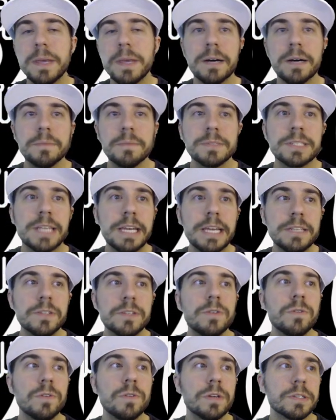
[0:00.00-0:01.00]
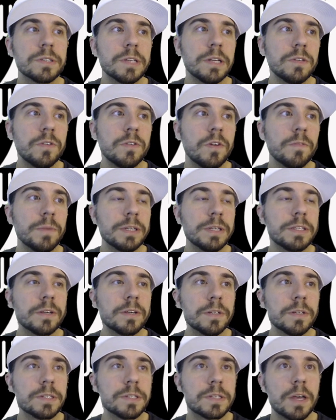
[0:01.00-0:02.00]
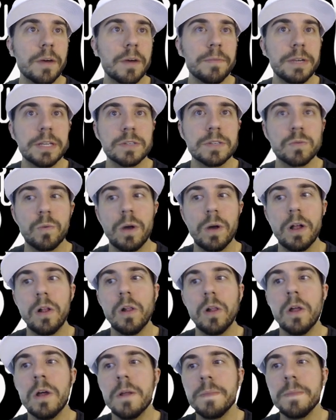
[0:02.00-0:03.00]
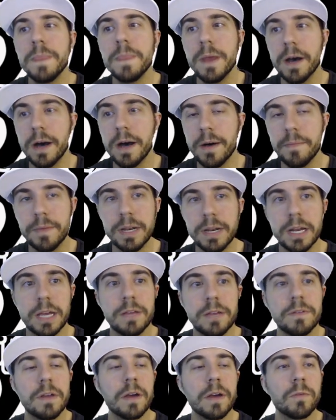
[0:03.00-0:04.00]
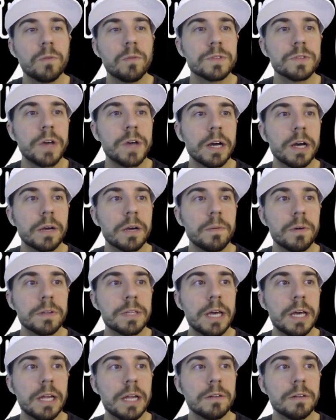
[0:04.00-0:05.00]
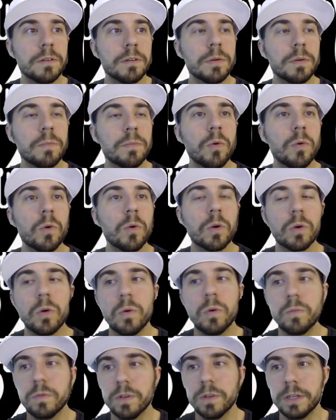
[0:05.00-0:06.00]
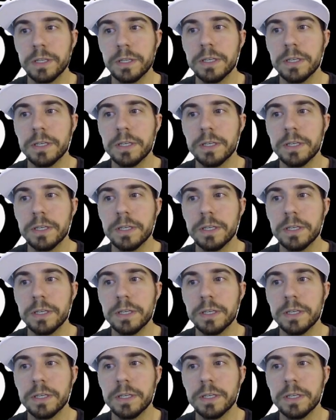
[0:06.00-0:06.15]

Stay tuned because I do have my tier list coming as well, and I will talk about that a little bit more hopefully.